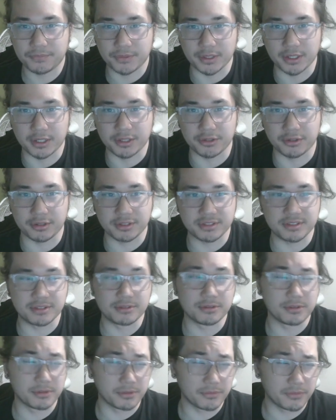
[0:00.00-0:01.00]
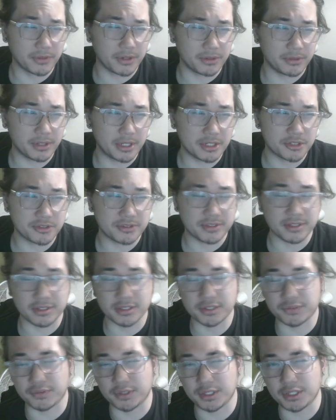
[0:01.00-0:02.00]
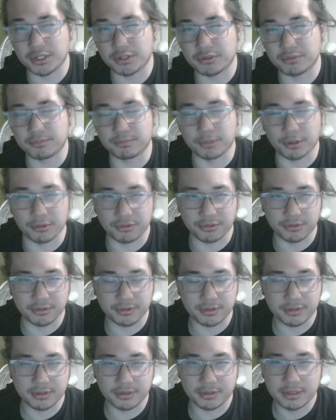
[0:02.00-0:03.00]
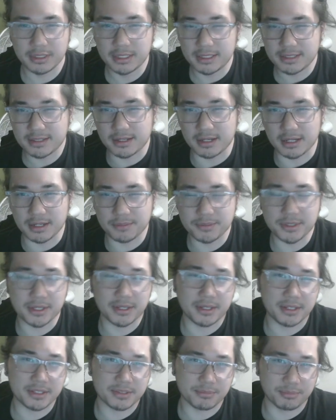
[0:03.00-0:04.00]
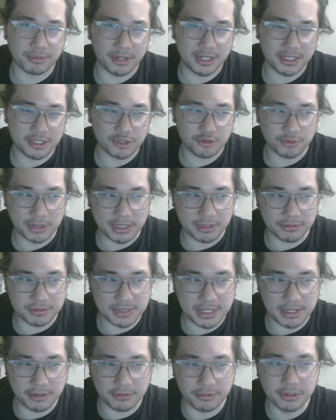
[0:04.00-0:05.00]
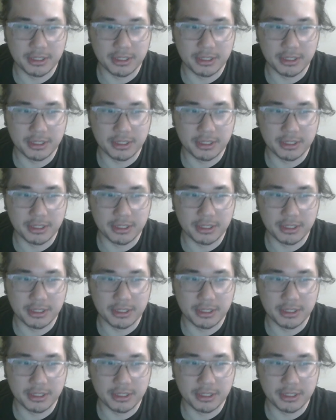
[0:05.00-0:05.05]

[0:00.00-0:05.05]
You're gonna see two different variations in this video, both times against branded Dracotail.